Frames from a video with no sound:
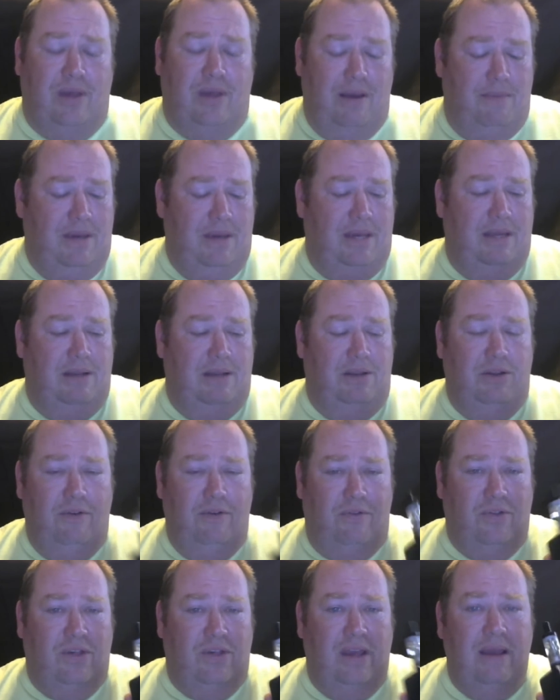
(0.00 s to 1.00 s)
I mean,
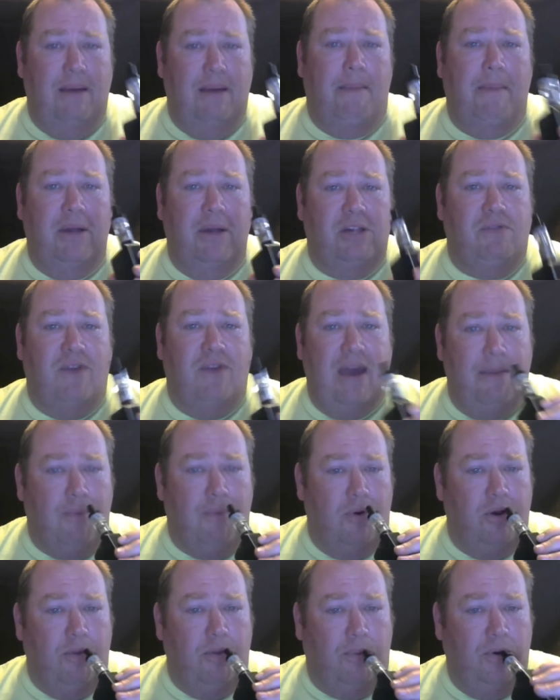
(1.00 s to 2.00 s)
you see how much
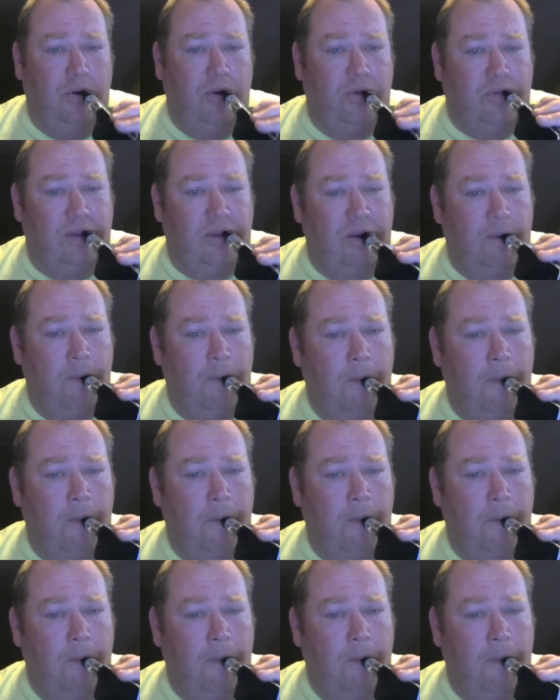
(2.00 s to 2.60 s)
vapor you're producing.